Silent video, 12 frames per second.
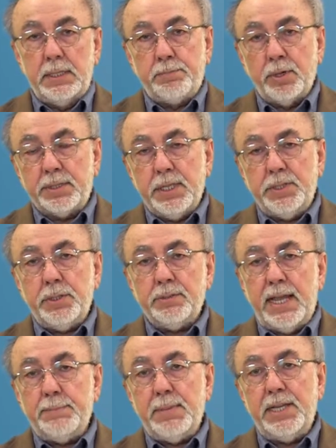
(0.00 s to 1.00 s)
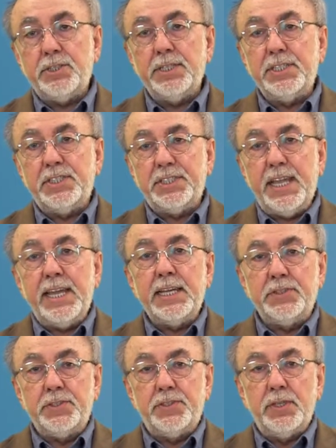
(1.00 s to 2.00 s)
The potential dimension
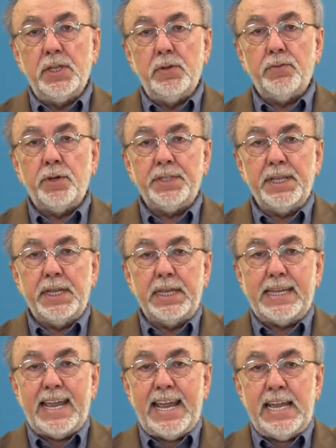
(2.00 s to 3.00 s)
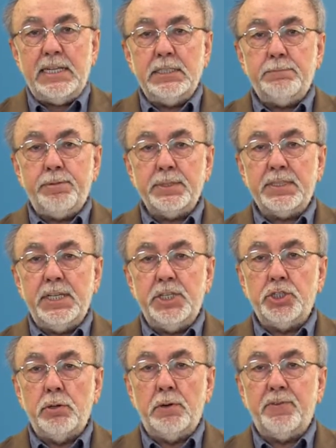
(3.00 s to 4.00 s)
stands for the inherent
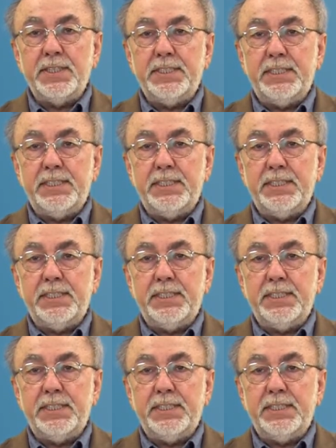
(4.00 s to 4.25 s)
potential of a